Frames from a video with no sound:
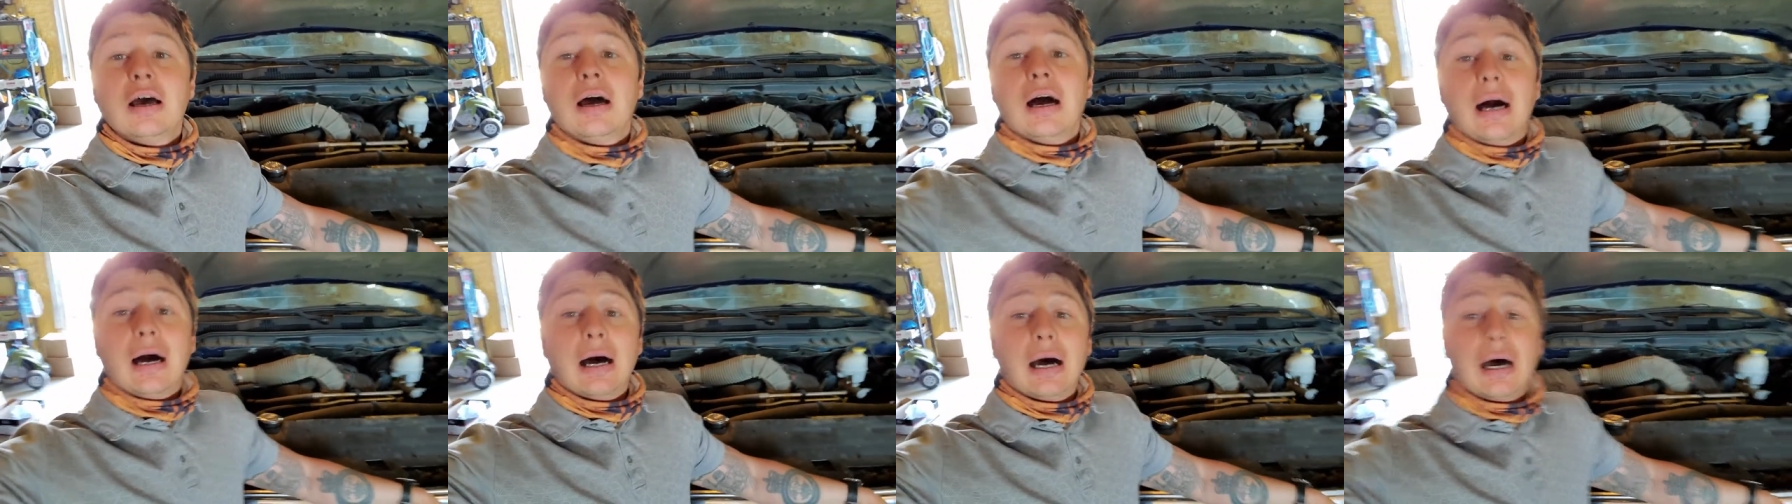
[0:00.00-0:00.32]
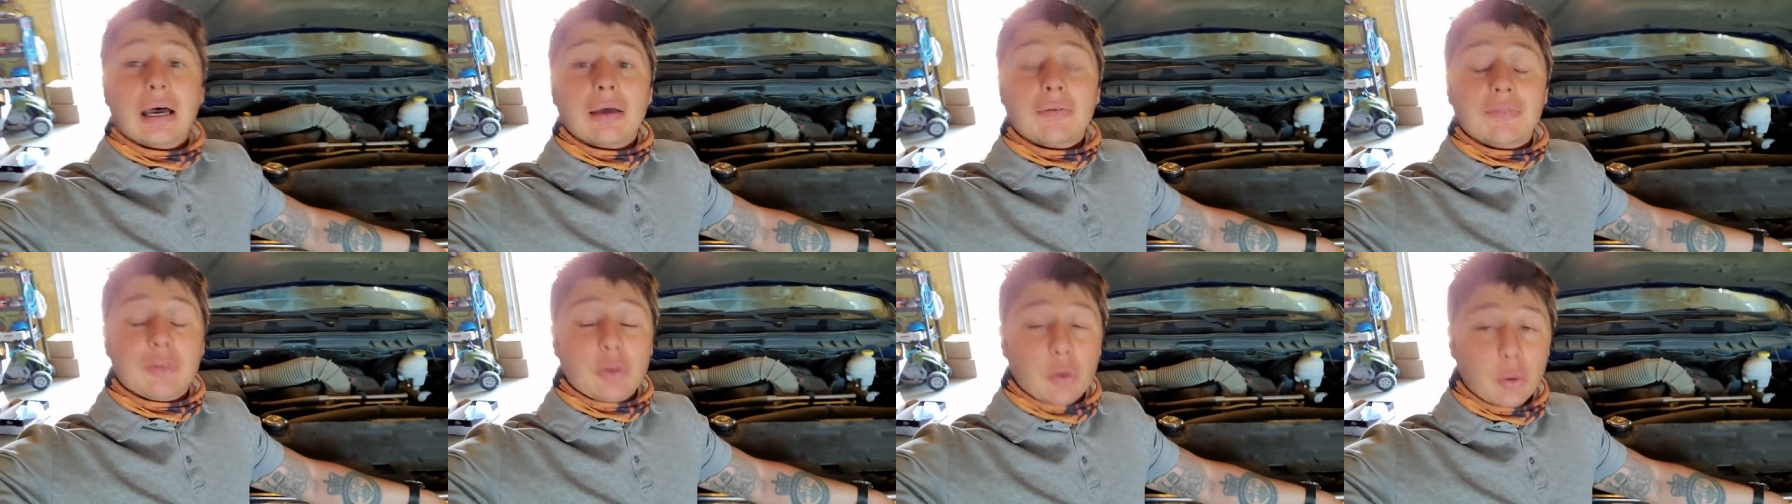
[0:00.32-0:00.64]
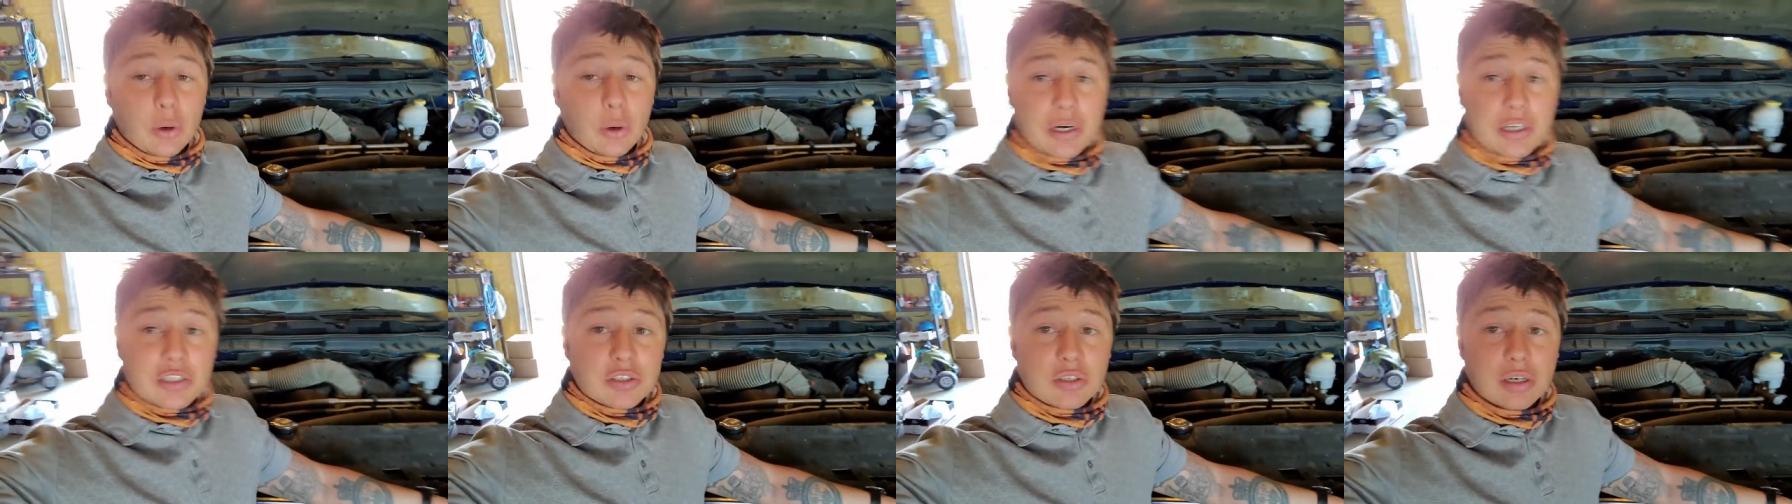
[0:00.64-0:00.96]
Uh, if you're
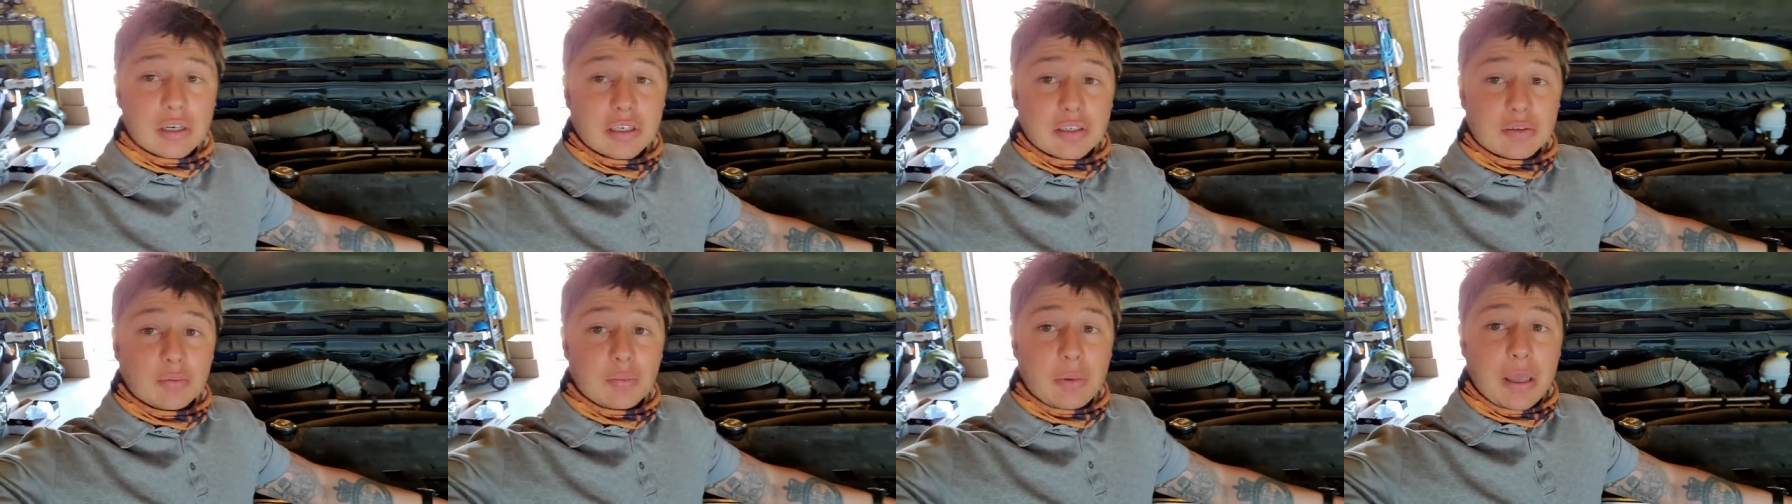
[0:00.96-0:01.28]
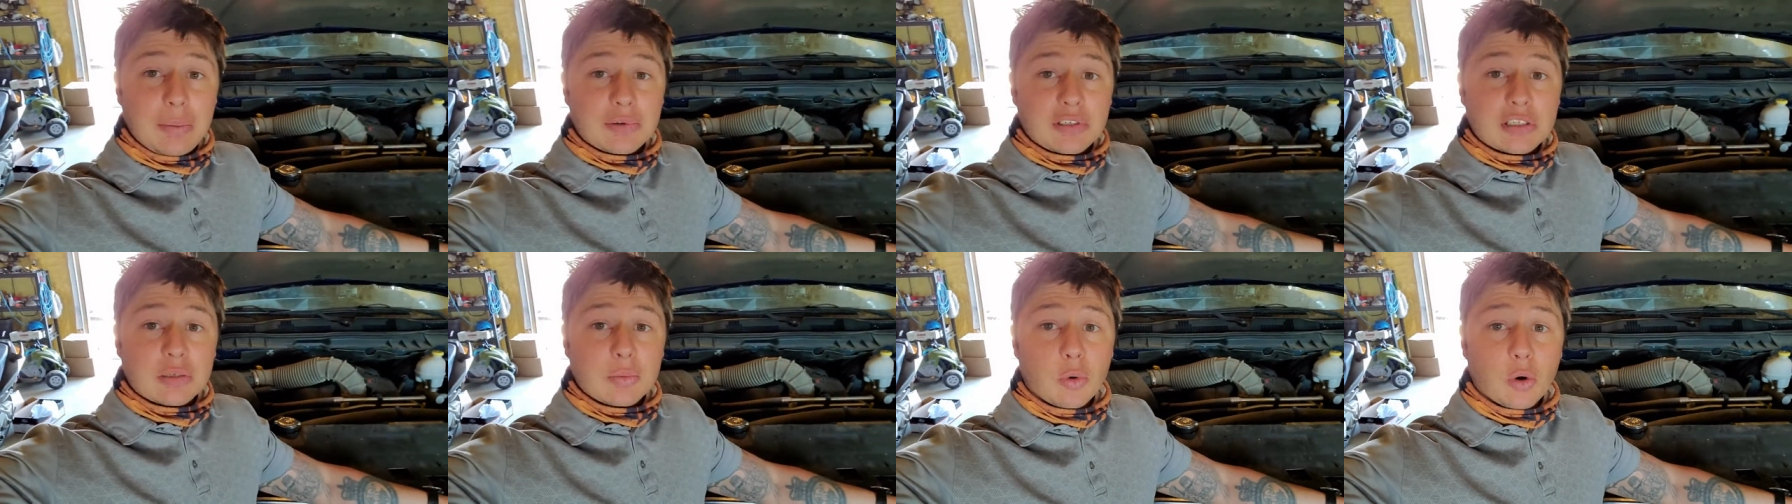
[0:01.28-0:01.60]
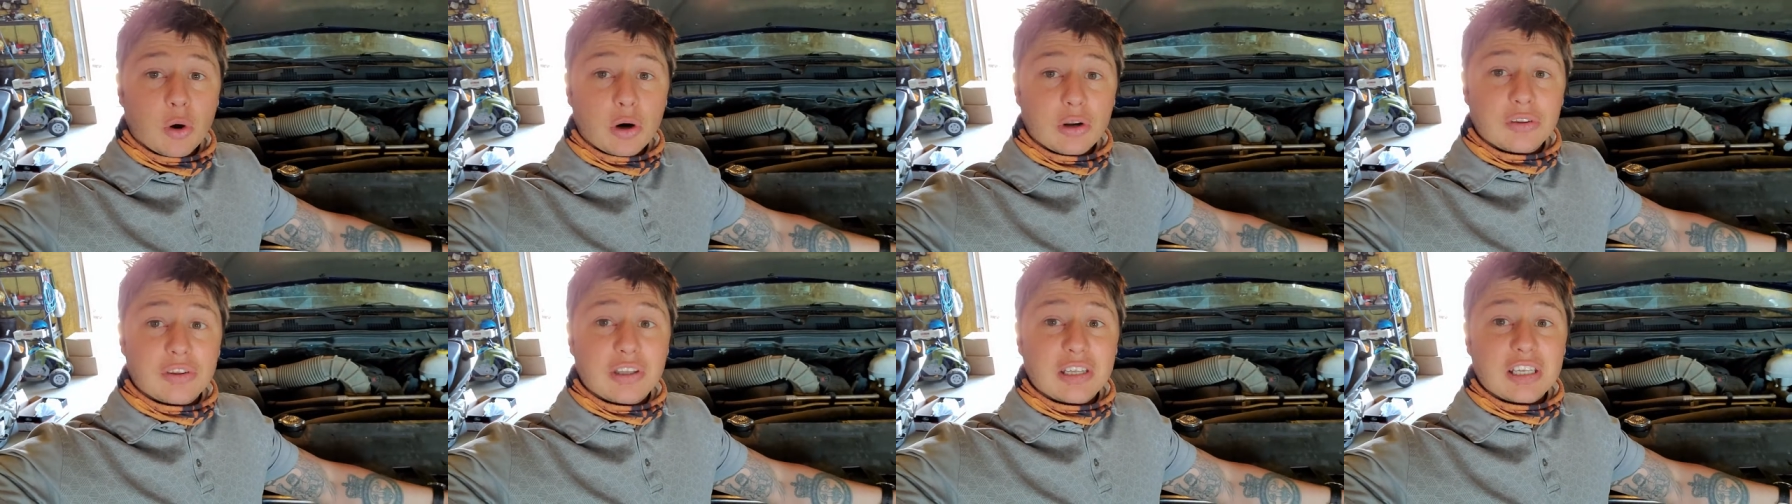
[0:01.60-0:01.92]
interested in maybe some
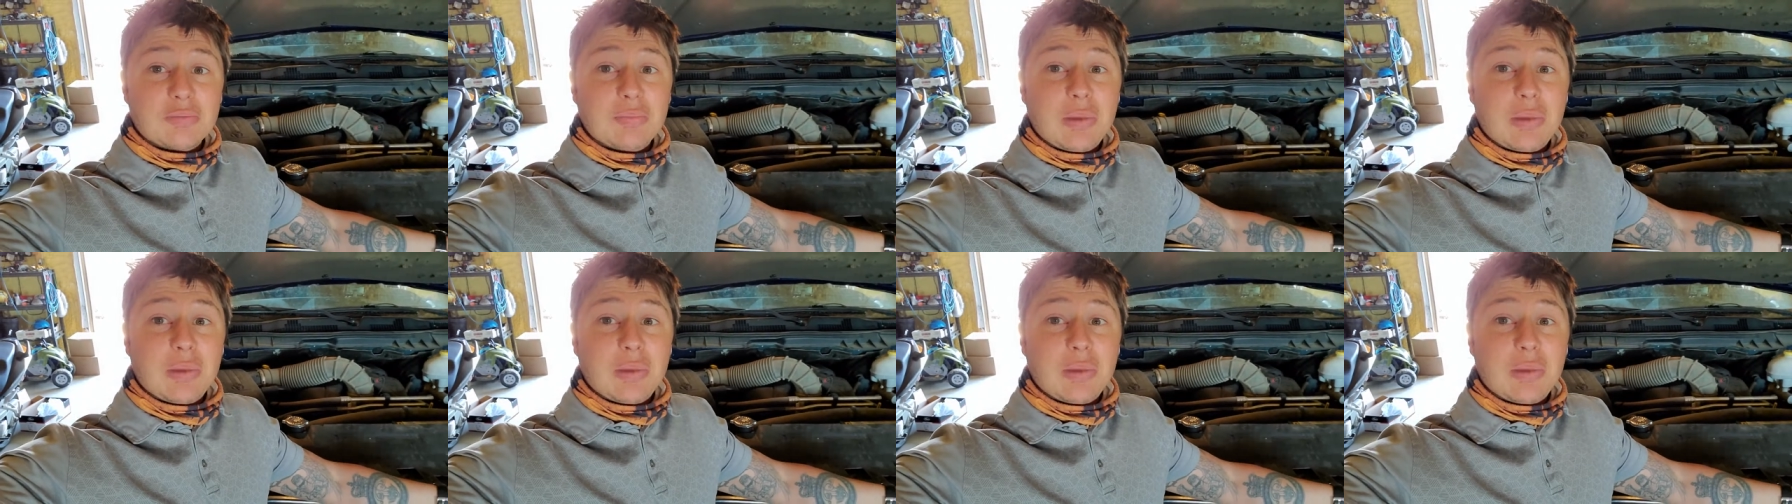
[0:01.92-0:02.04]
more of the things,